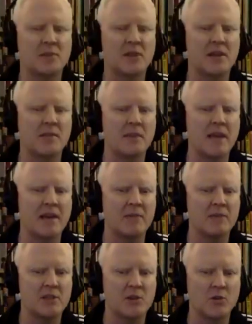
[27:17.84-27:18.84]
play in a band and
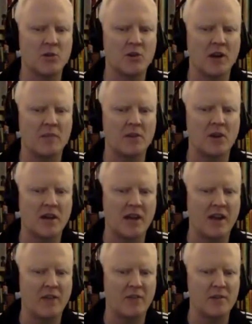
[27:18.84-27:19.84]
we toured. I've been on
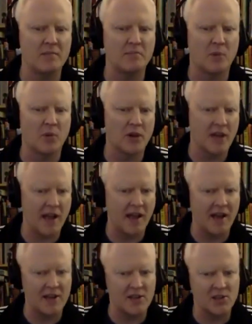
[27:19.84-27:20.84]
every boring
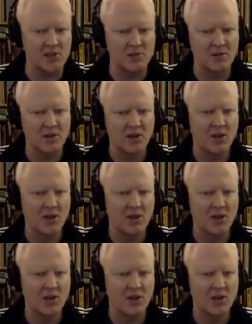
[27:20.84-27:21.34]
ass